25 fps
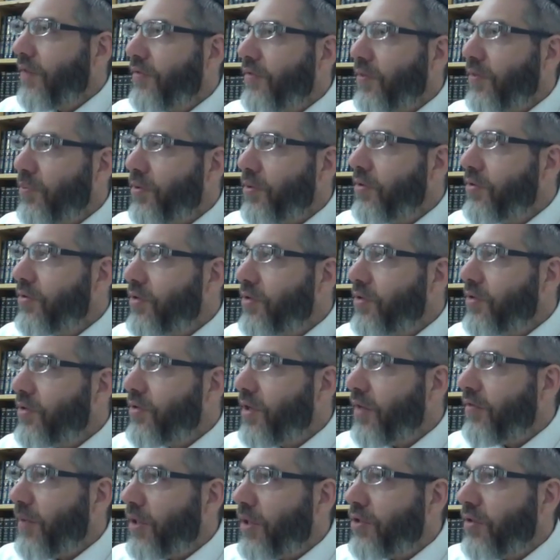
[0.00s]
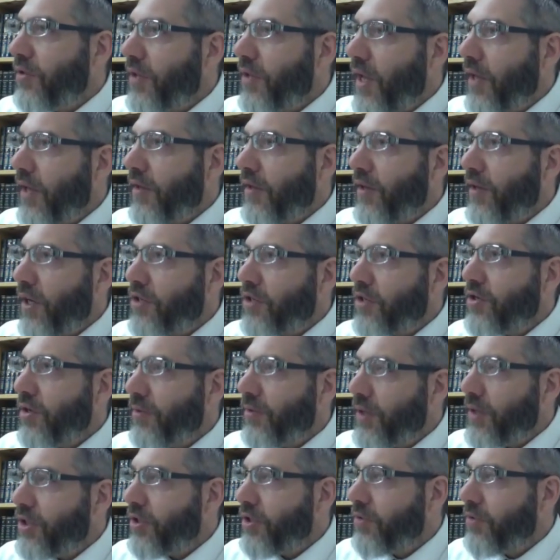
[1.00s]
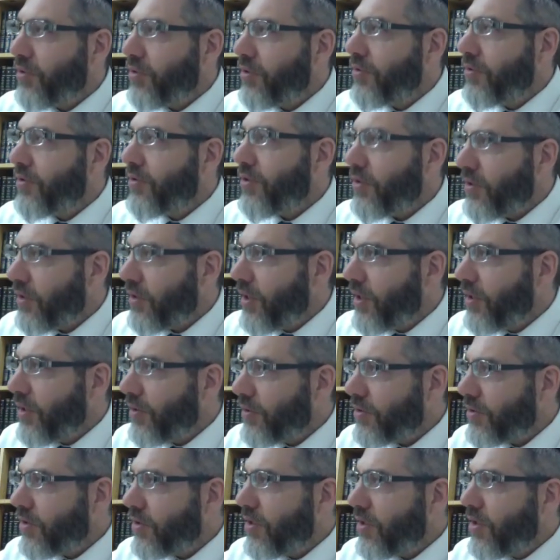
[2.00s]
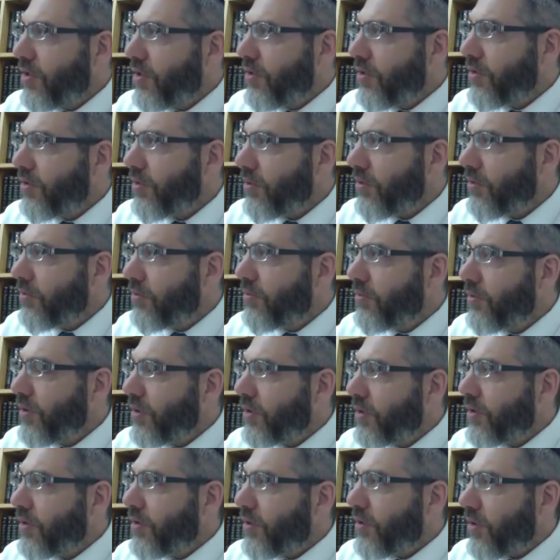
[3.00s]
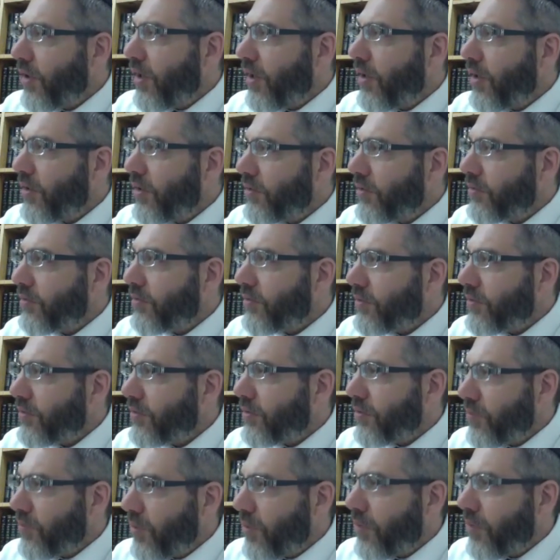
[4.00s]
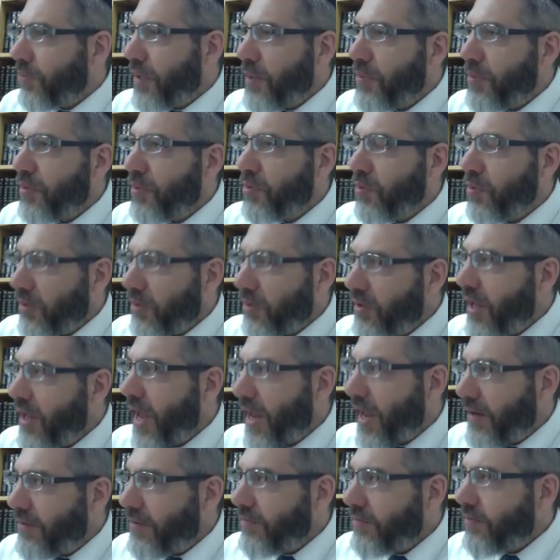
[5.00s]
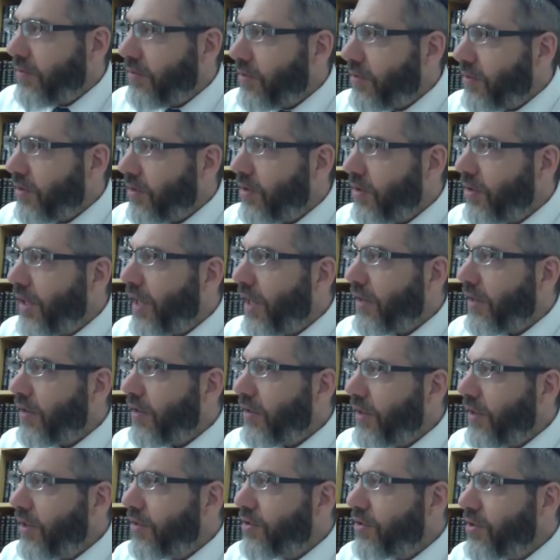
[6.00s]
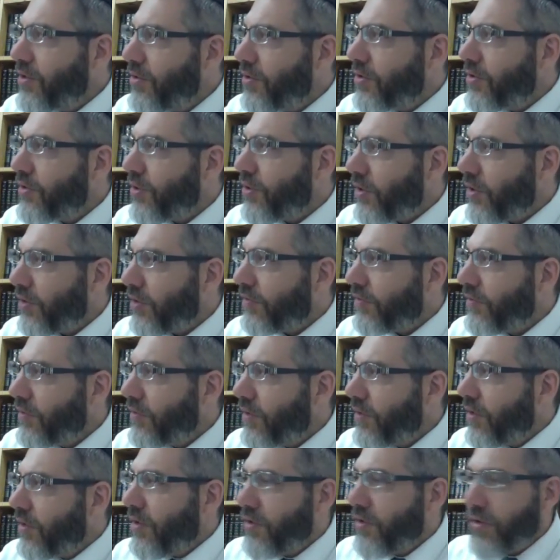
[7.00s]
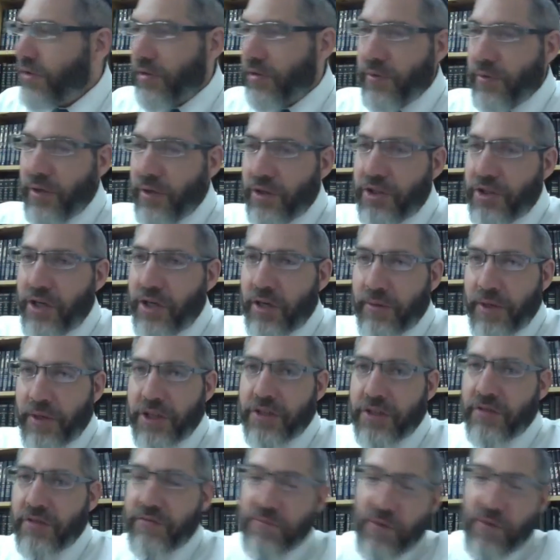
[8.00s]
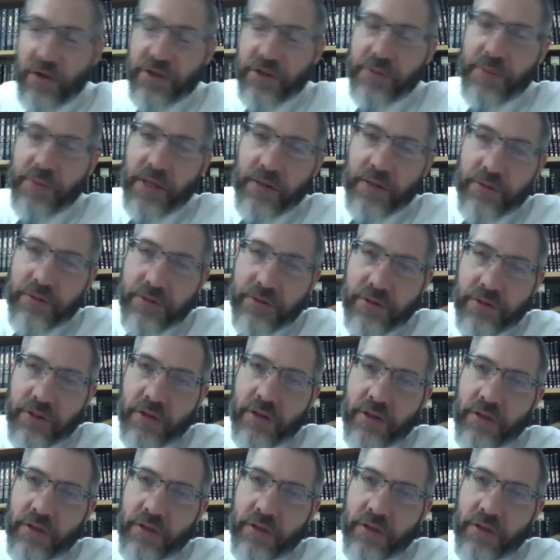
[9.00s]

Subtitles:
You have to make sure that the next generation produces leaders who are people who are led. You get the leaders you deserve. So we're a generation of marshmallows.